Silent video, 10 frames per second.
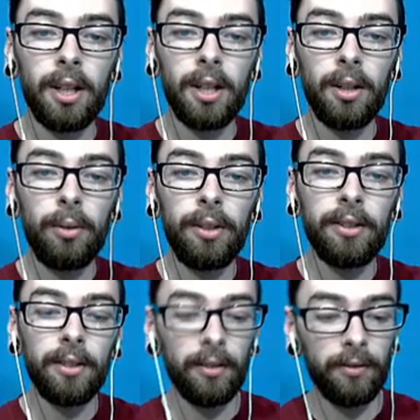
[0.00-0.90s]
I
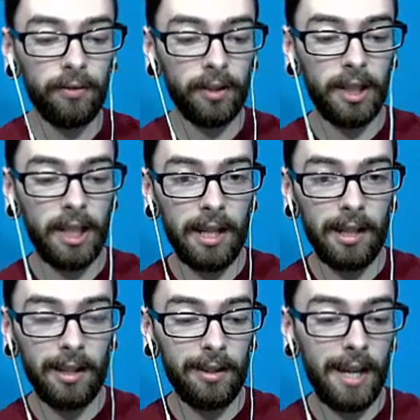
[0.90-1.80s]
always
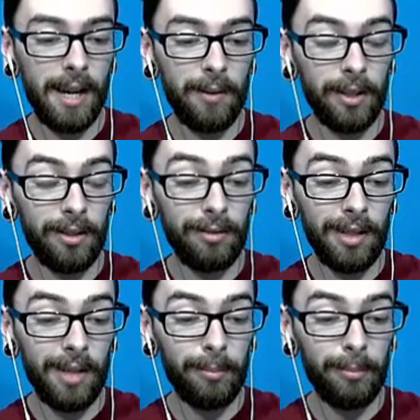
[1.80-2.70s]
forget that we do
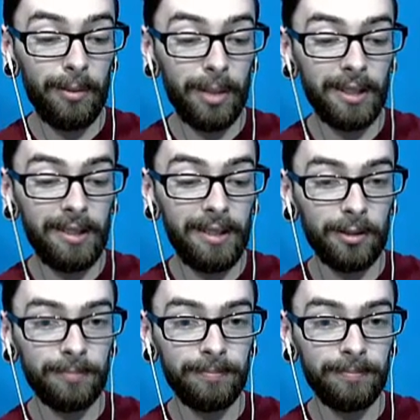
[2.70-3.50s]
have the bicycle.